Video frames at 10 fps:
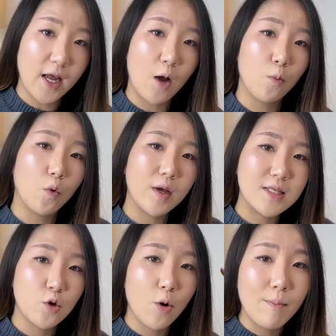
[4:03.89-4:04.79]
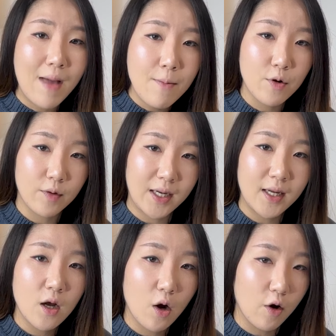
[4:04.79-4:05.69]
And what is your
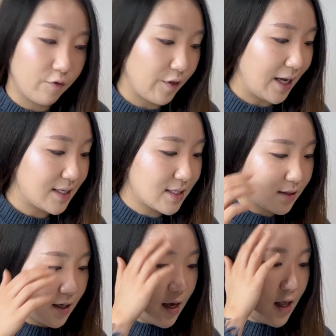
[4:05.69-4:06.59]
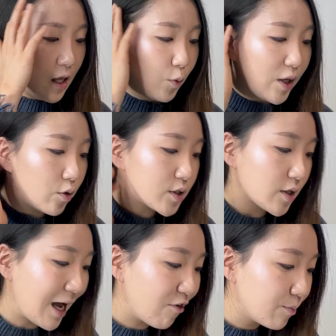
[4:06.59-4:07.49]
memory of that? We
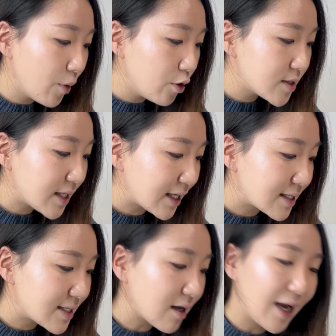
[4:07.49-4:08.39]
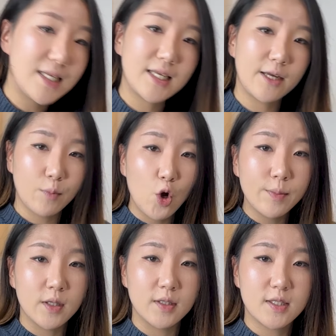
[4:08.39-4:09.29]
also have most exciting
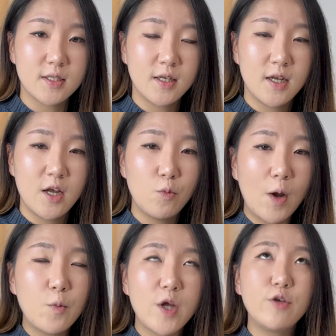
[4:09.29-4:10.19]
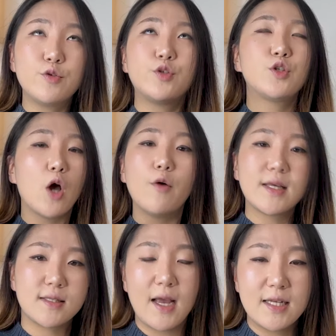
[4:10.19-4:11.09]
moment. When were you so
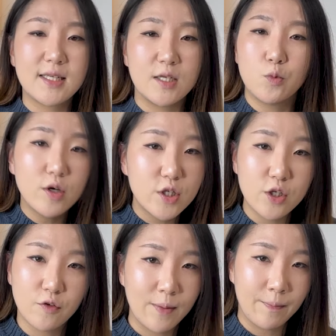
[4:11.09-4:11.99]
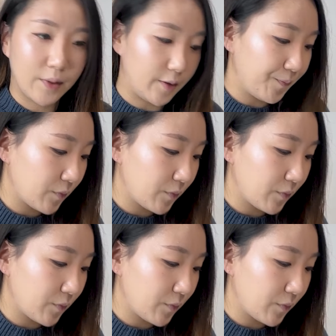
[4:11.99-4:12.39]
excited? What do you remember?